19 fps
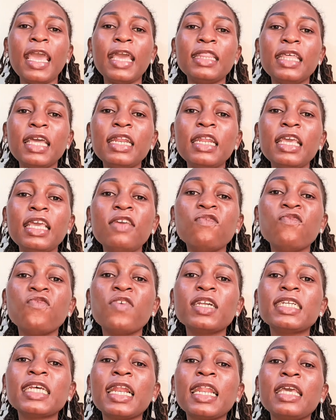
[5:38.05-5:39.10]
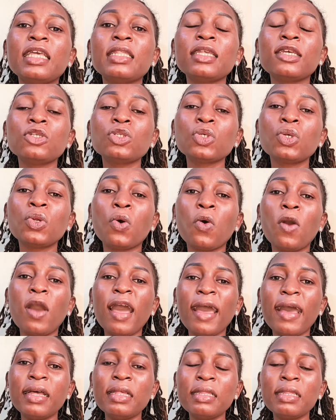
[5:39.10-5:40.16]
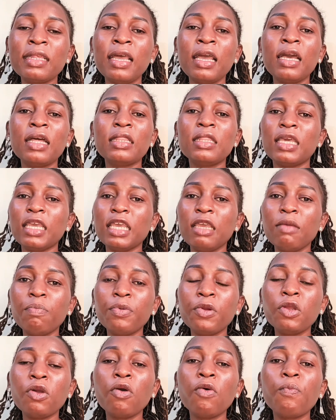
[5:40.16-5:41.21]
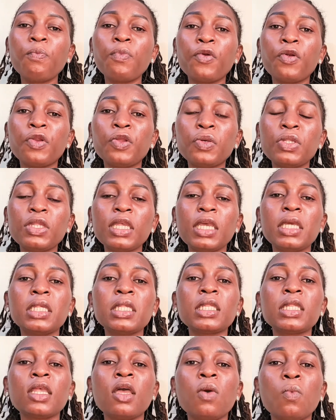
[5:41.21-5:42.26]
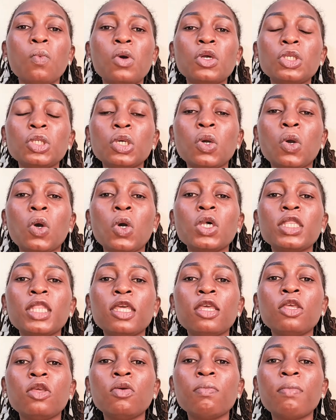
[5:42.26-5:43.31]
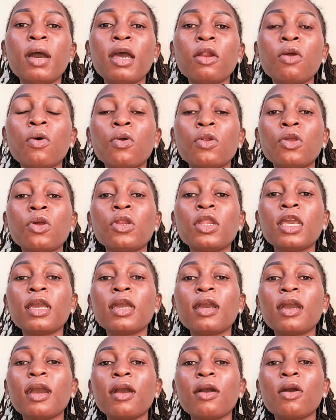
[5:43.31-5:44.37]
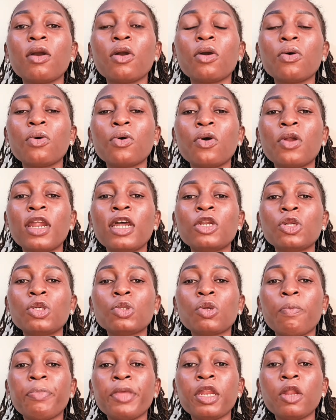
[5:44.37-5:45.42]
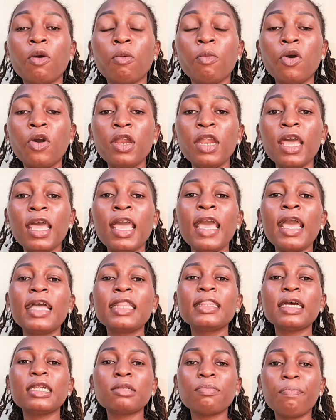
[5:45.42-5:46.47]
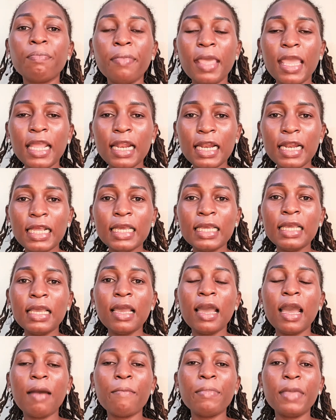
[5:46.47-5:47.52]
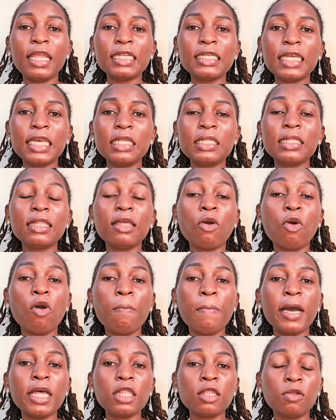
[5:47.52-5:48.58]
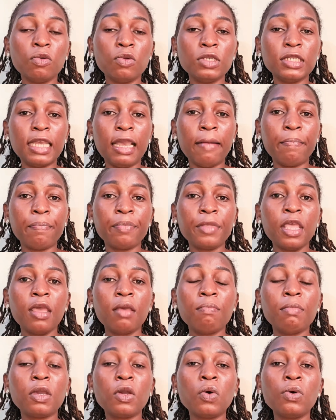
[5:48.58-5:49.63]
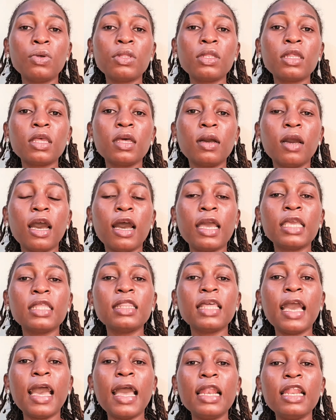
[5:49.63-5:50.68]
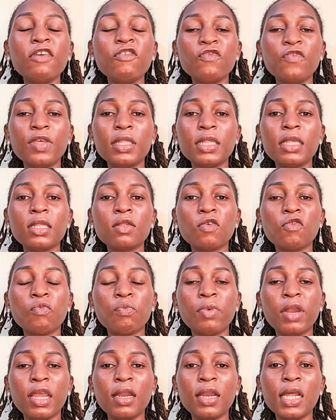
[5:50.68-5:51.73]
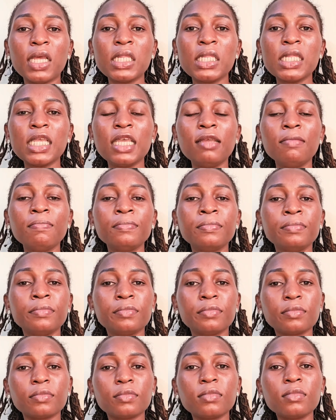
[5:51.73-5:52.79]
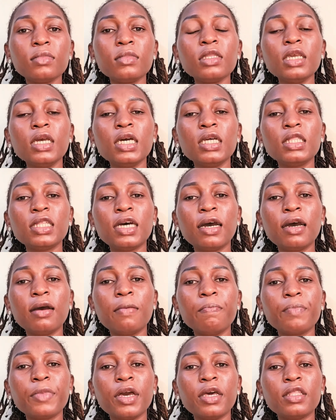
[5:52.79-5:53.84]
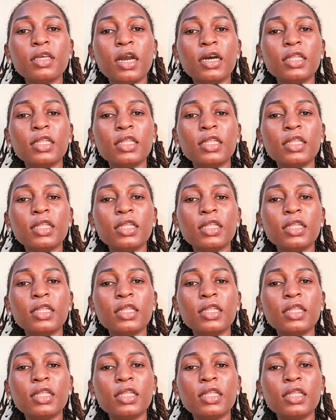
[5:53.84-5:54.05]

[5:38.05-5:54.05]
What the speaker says: And then if fertilization occurs, the embryo produces what we call the human chorionic gonadotropin hormone that mainly maintains the corpus luteum, because in the early phases of pregnancy, the